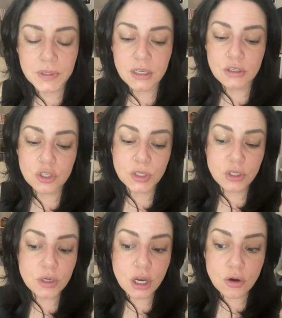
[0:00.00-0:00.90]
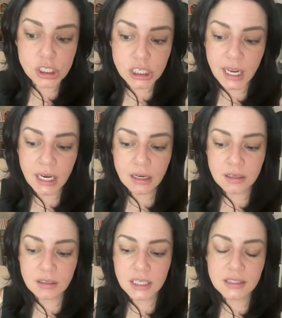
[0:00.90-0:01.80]
So when you negotiate,
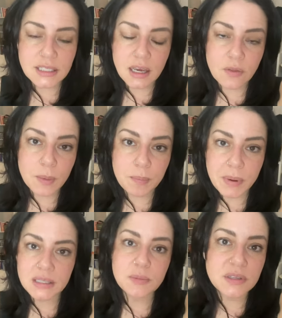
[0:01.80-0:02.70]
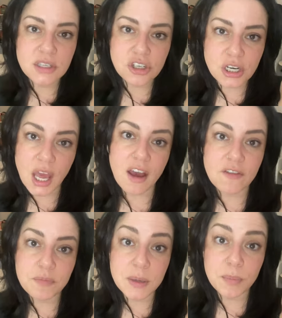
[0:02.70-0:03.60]
it's like the best position to
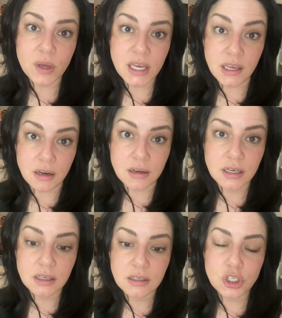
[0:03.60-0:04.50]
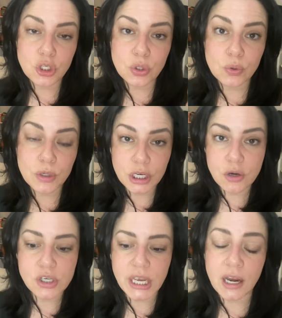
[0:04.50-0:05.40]
have people in to
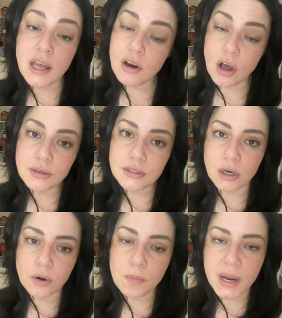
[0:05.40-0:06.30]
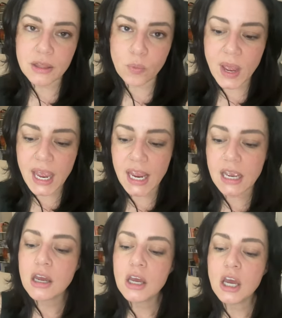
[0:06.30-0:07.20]
negotiate. And also, by the way,
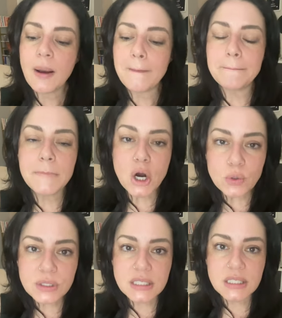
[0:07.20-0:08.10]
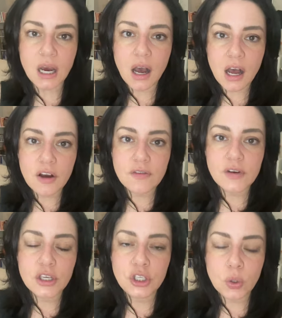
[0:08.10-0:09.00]
most of
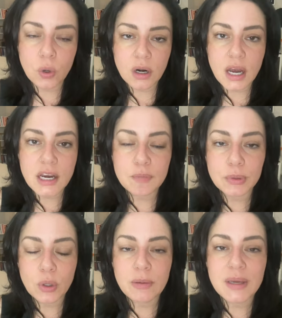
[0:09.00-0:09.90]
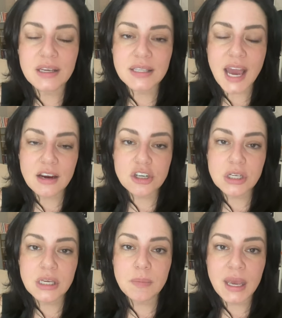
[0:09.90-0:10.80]
your unemployment is
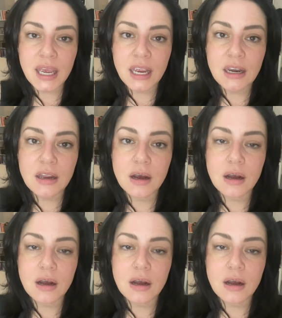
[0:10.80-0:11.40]
actually paid